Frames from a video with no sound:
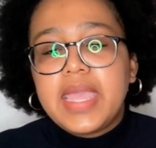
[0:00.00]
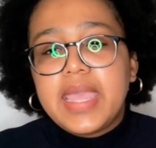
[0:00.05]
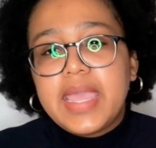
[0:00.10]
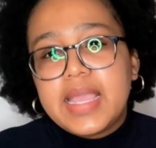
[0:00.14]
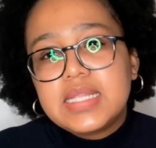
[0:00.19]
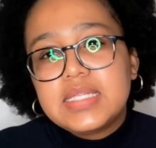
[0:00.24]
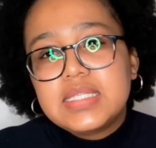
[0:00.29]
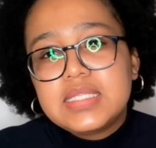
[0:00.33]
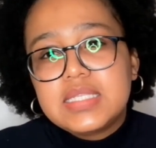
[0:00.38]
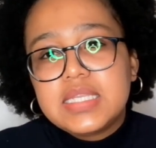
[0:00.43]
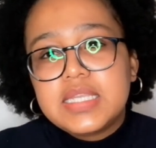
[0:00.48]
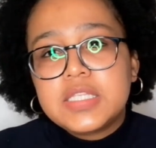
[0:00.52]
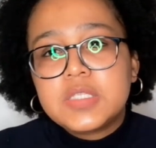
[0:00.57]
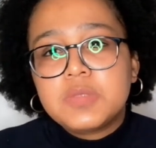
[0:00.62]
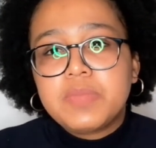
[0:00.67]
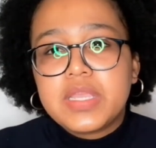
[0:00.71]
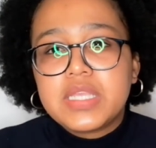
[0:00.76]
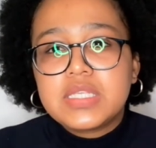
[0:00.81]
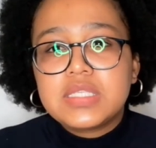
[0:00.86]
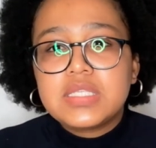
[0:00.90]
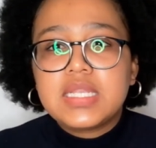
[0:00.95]
Etsy is
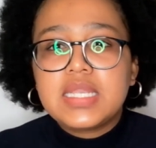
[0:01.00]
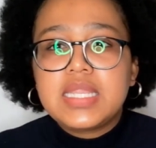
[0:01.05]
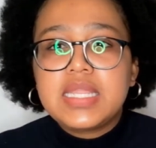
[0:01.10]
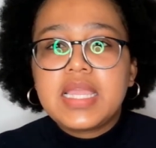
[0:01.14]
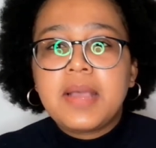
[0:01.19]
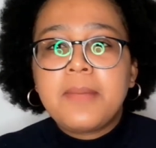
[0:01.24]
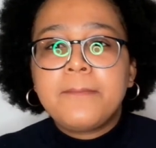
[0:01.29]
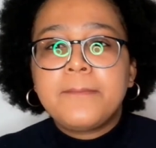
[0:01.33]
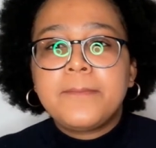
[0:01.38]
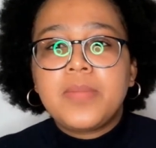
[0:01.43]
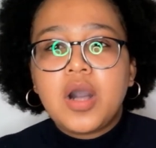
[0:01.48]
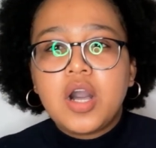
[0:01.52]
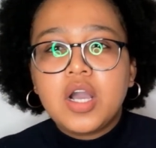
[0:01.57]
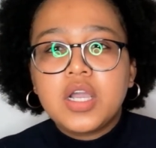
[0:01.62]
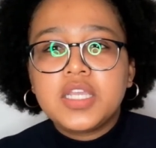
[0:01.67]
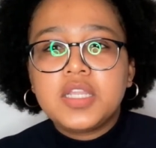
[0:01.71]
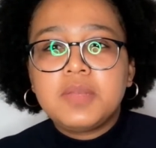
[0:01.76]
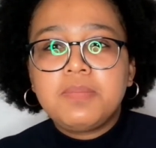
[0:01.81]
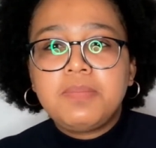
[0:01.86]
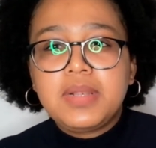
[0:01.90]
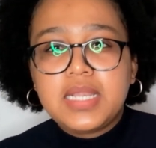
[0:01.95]
basically a
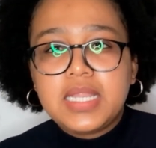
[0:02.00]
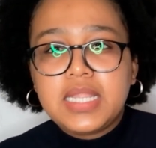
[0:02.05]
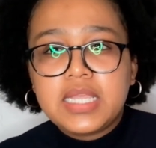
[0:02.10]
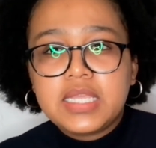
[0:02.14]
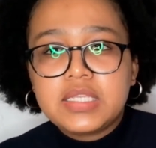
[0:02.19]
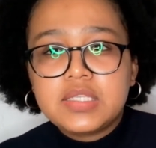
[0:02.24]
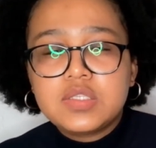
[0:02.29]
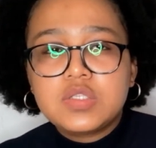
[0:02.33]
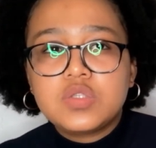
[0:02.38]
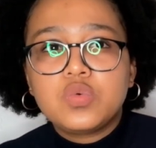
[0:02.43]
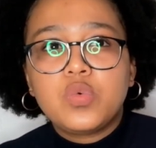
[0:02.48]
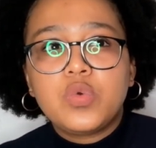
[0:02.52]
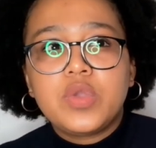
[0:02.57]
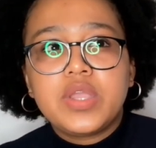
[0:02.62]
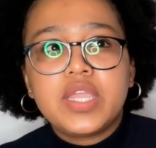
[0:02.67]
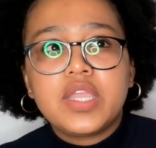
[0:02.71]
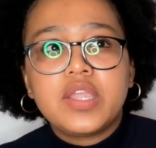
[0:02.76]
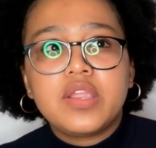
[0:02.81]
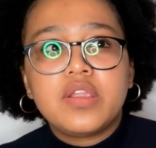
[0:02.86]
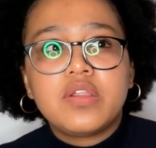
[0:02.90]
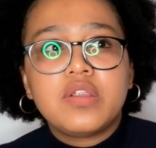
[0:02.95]
marketplace
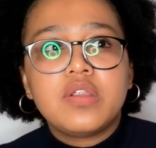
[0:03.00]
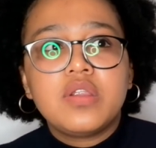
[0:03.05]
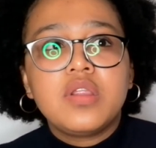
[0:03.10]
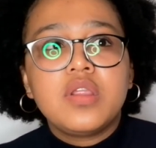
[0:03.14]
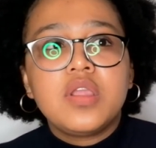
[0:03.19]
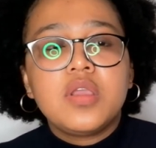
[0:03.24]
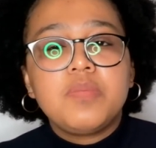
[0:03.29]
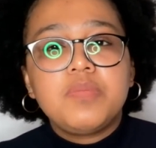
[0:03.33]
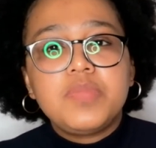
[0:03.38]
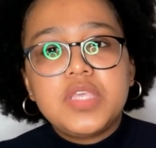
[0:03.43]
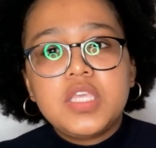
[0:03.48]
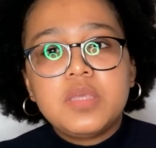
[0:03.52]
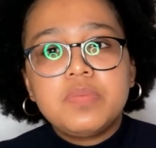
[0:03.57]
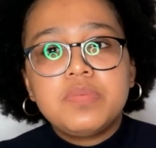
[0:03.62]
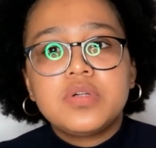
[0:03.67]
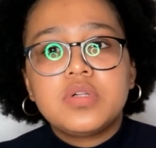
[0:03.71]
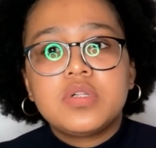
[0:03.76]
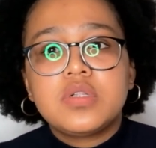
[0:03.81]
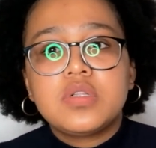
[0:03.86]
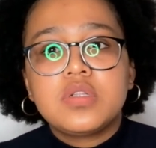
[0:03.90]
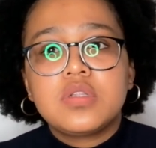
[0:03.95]
where
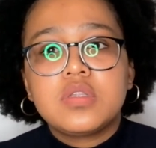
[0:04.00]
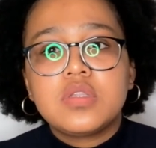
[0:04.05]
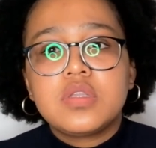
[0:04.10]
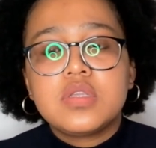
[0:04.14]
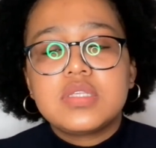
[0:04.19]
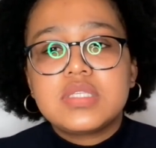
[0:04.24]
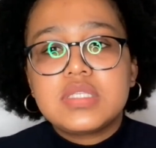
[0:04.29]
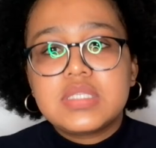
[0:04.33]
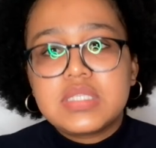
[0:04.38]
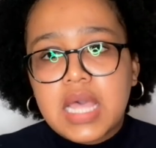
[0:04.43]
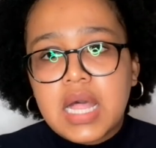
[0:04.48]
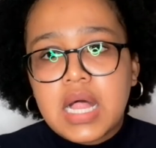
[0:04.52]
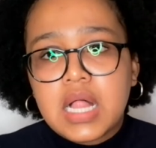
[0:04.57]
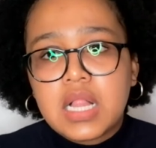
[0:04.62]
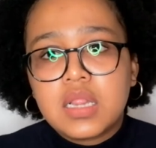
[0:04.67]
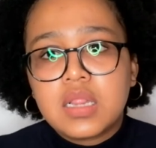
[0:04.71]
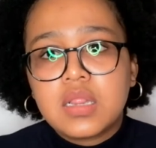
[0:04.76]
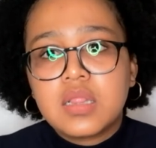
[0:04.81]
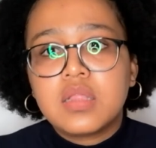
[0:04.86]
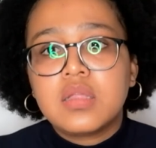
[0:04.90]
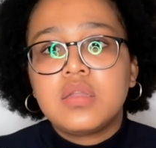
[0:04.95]
people
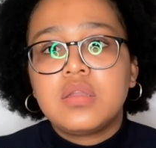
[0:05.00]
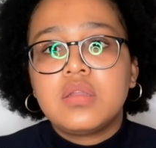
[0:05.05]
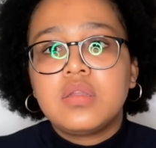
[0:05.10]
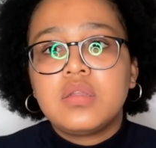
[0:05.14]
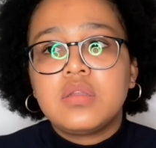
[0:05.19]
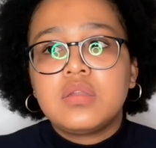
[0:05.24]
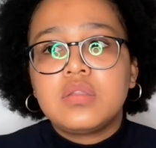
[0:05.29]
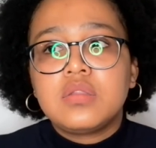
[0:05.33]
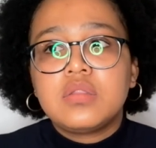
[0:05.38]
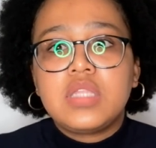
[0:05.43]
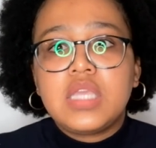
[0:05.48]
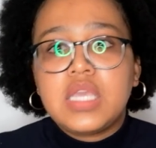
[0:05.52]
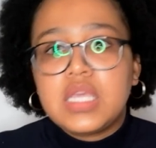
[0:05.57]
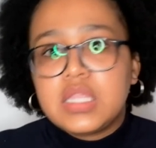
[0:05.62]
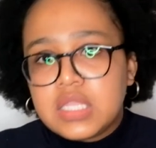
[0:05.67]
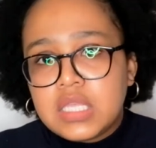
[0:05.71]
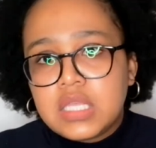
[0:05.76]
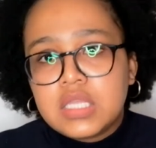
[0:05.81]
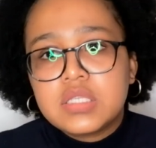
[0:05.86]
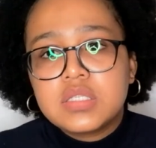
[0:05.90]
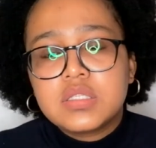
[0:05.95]
sell their
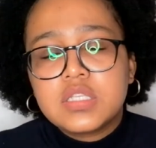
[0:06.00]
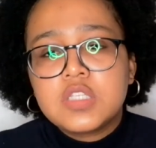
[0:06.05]
things.